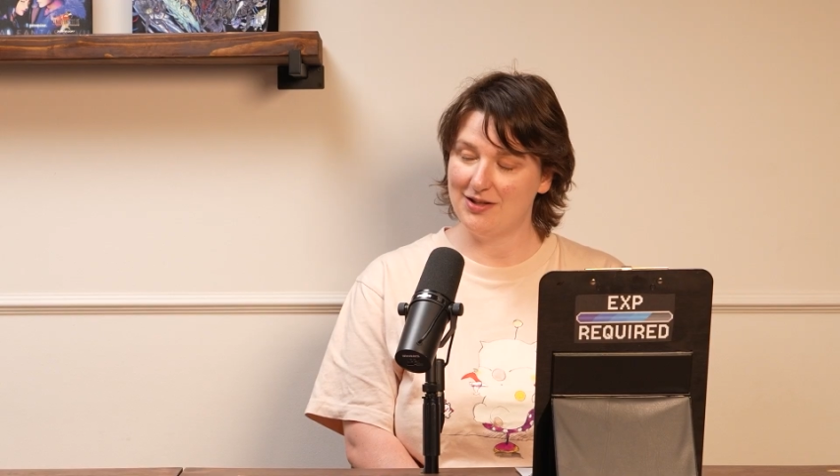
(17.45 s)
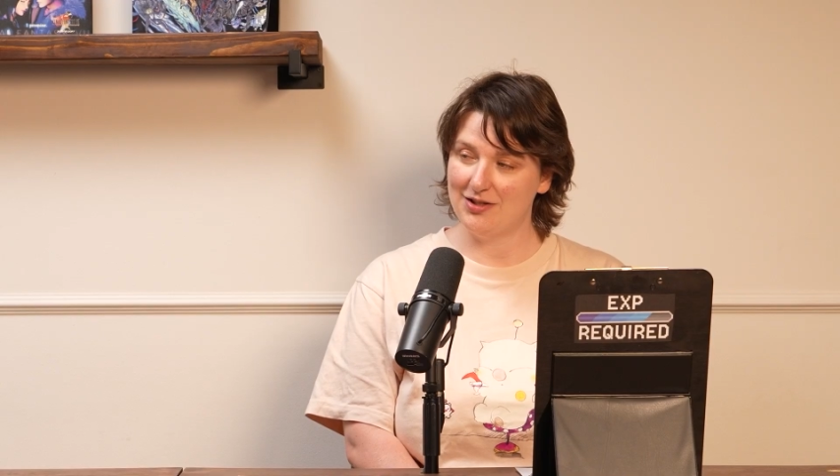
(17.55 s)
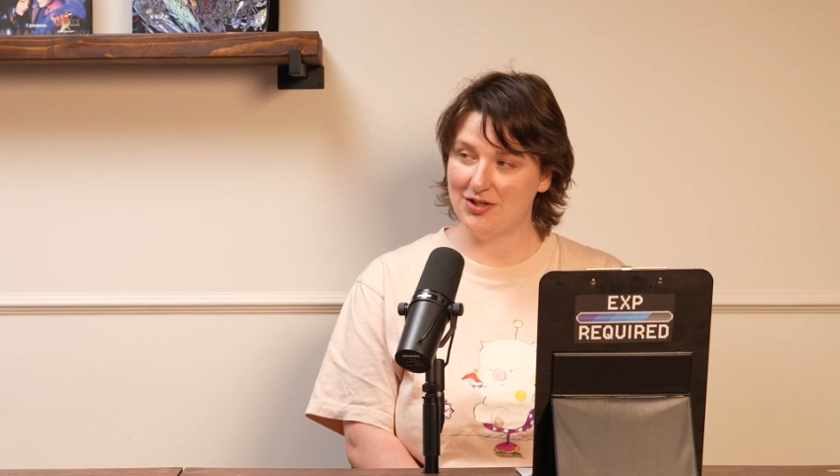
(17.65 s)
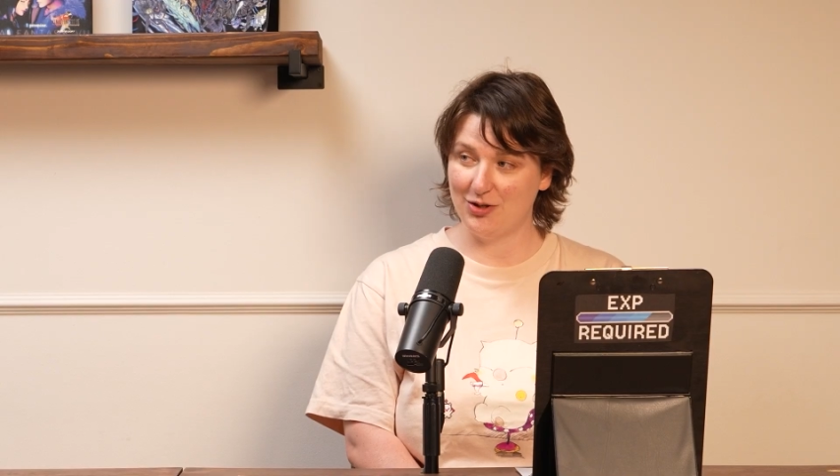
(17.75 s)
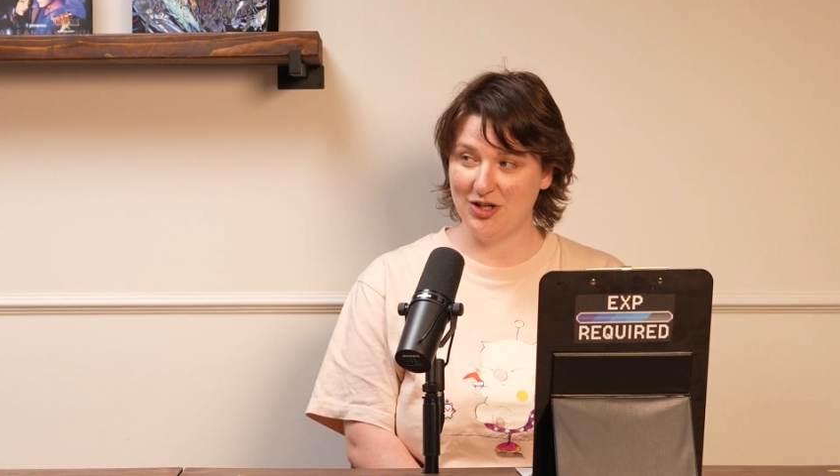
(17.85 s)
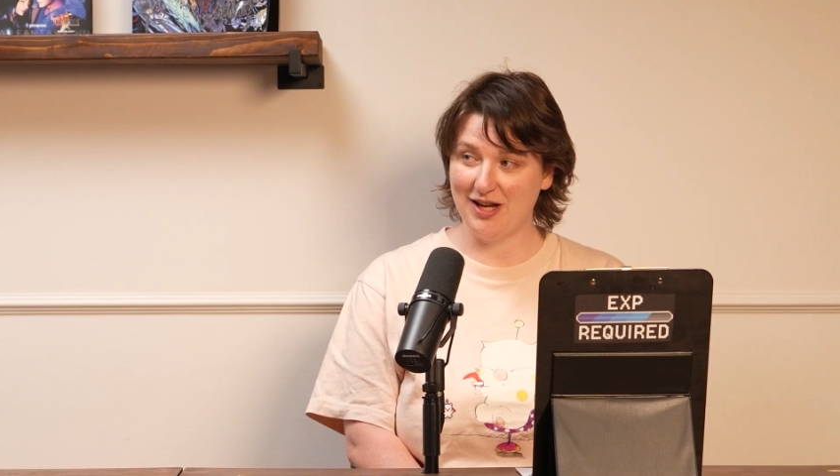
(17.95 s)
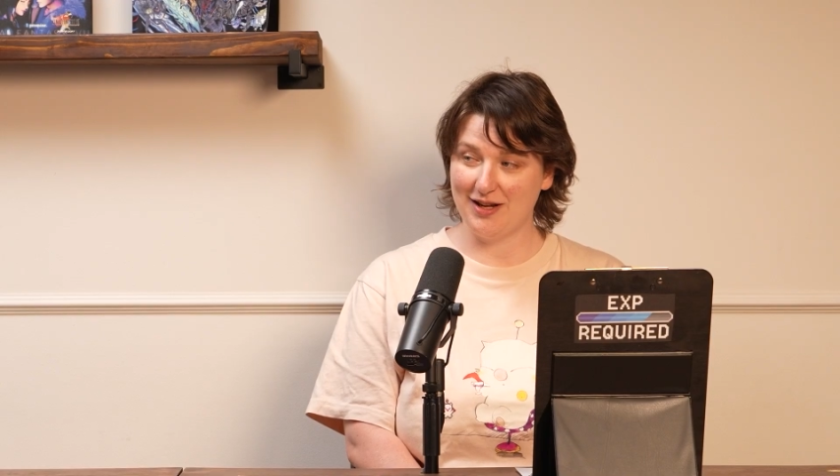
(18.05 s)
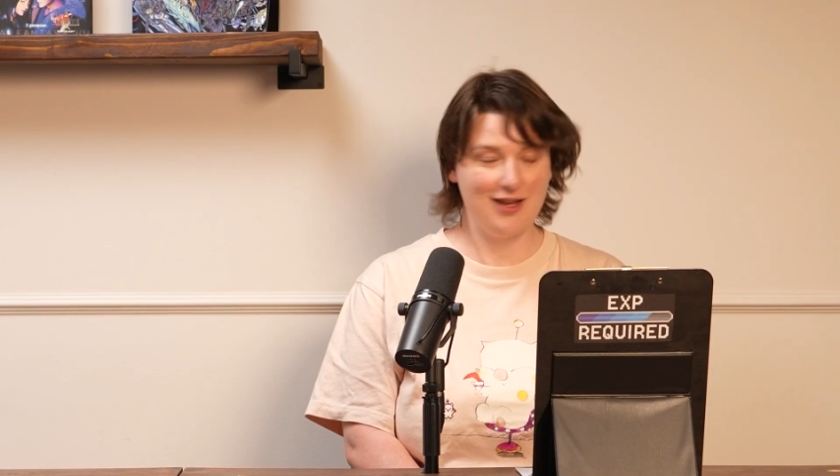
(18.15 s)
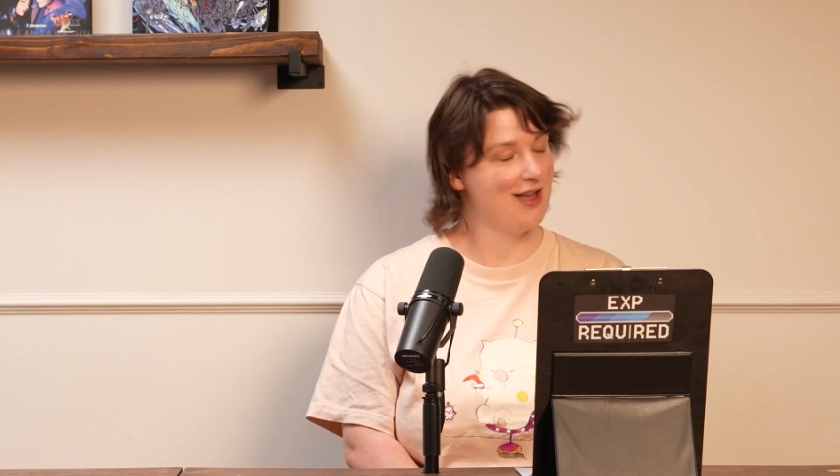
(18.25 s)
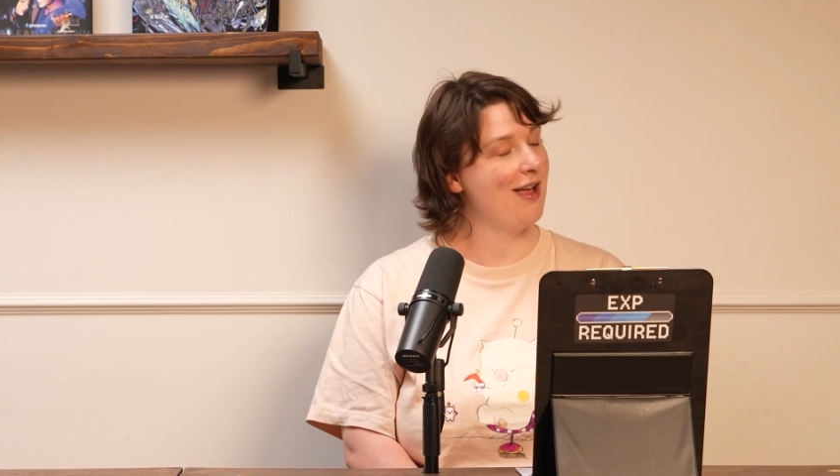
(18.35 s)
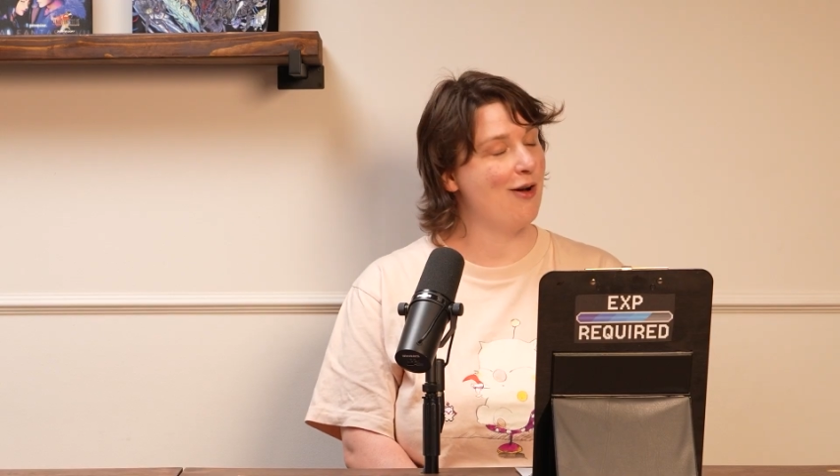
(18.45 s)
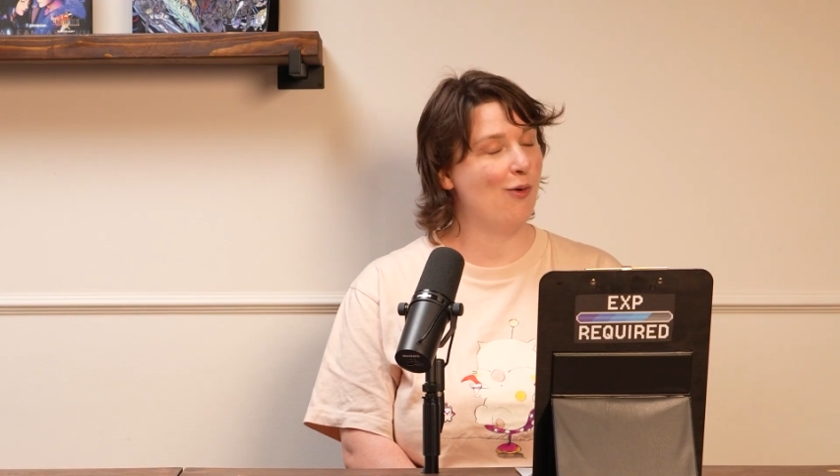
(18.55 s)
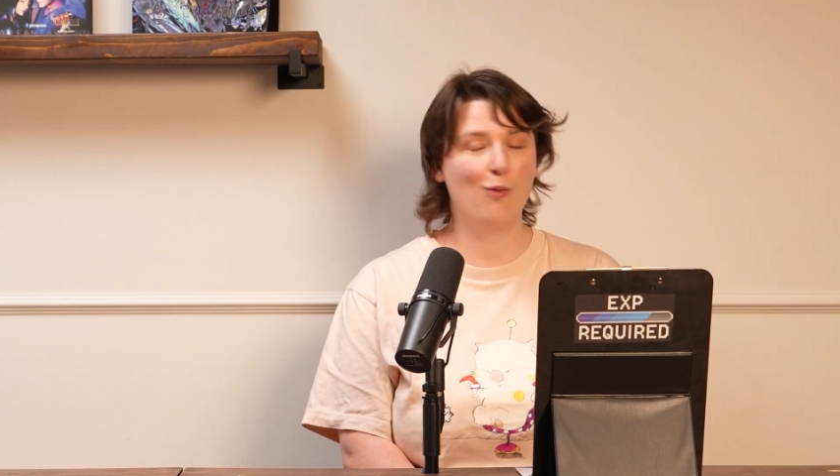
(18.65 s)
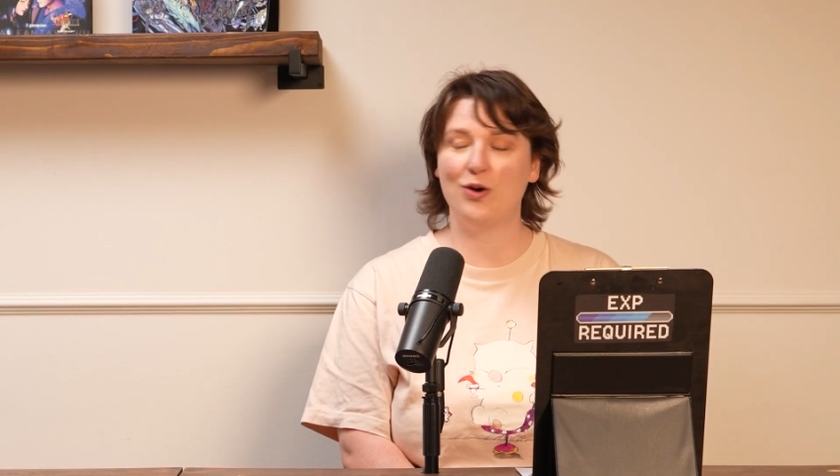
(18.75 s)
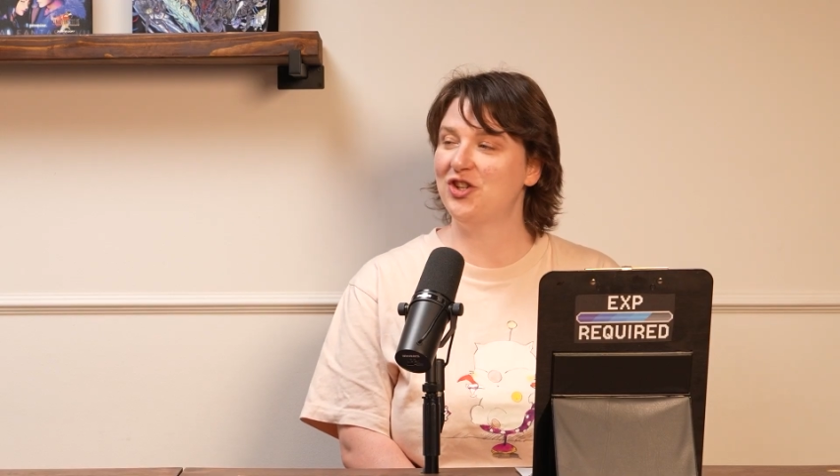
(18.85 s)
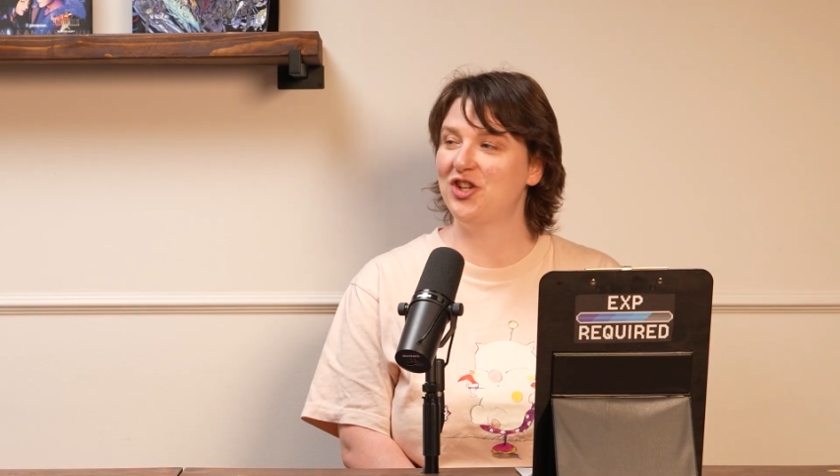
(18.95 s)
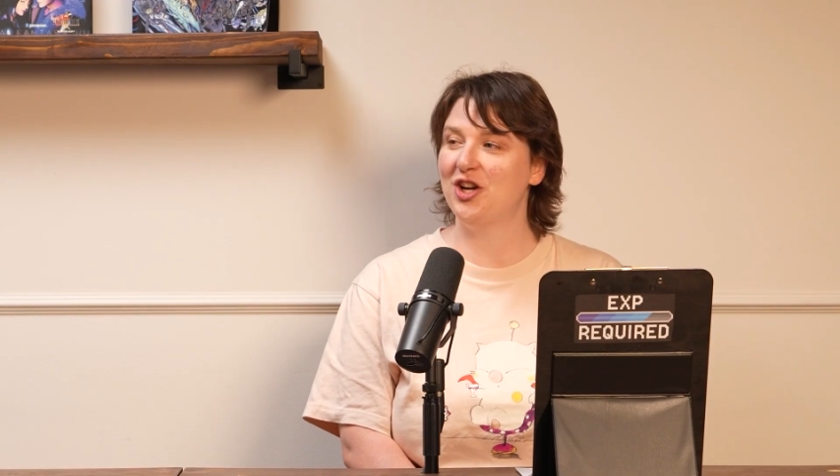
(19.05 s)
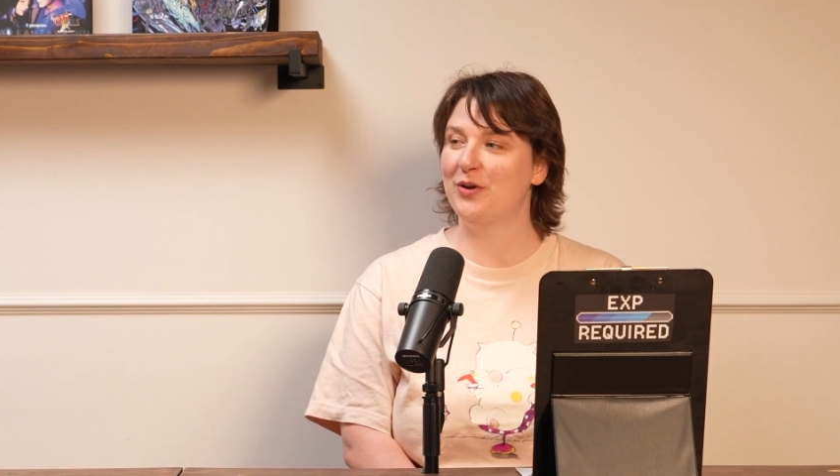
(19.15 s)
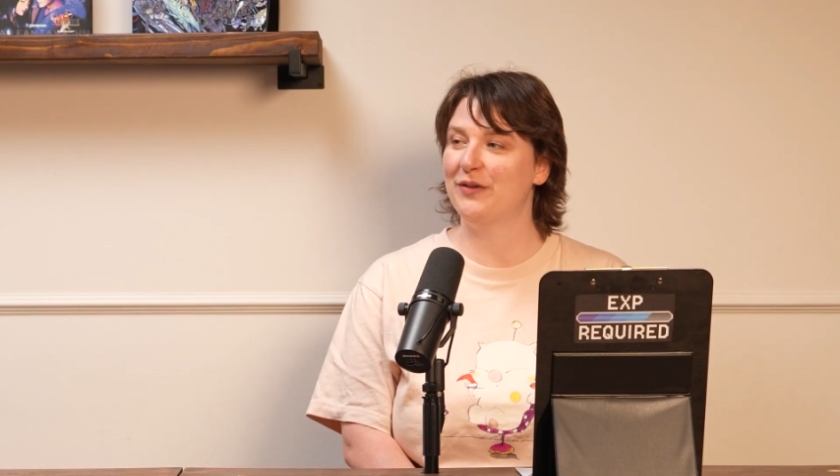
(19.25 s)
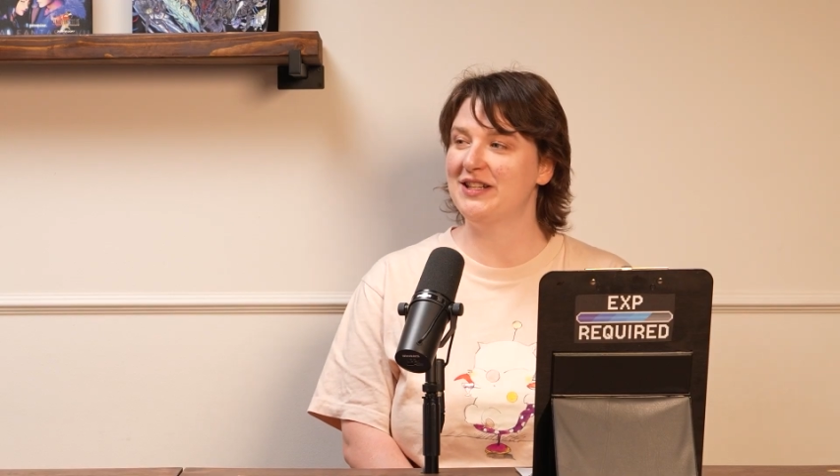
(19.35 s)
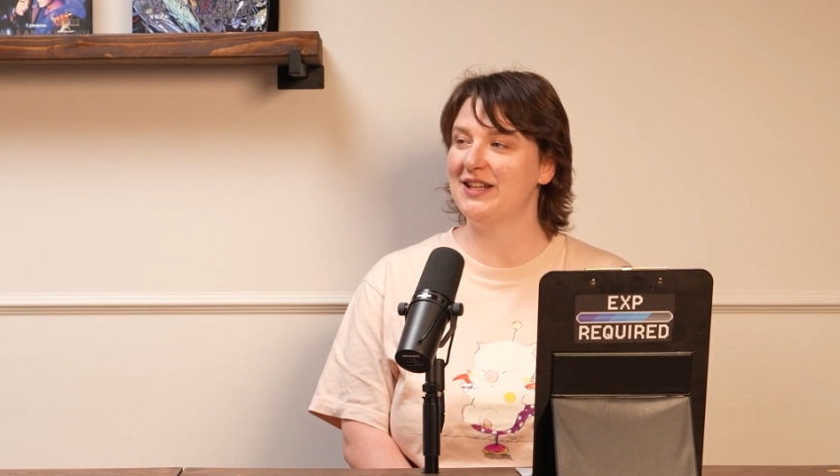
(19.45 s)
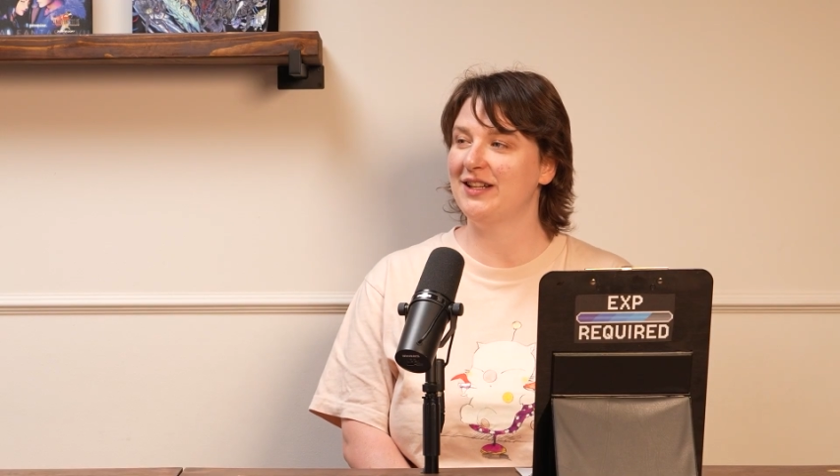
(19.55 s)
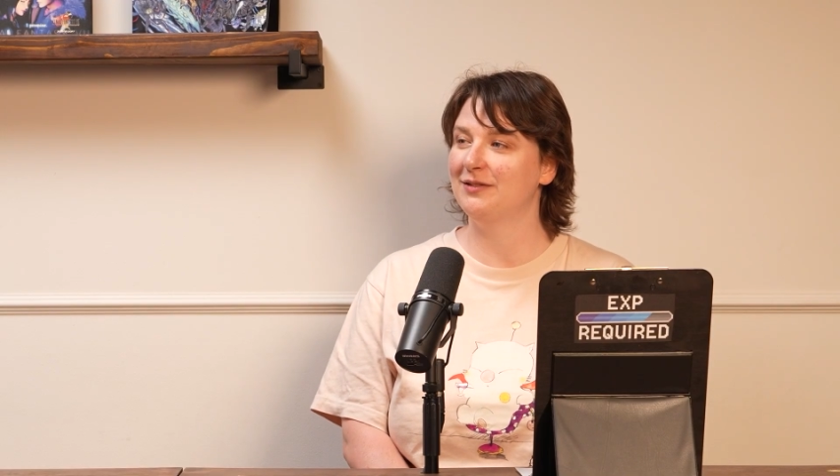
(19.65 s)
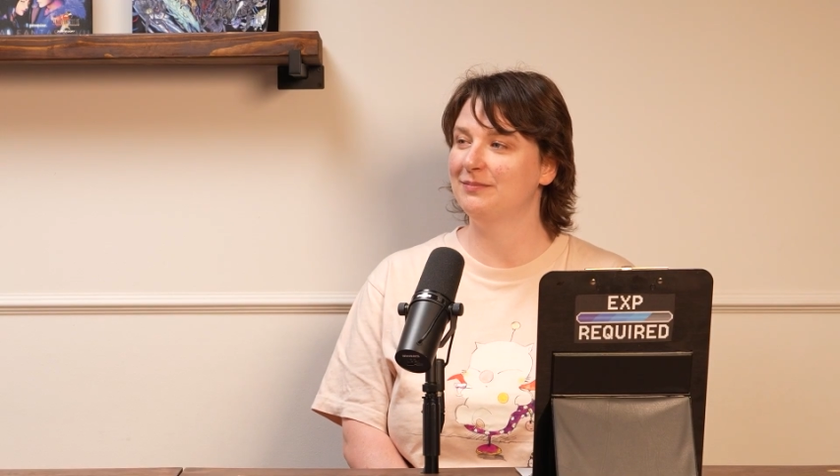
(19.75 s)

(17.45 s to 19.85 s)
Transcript: So Jack, what you showing off today?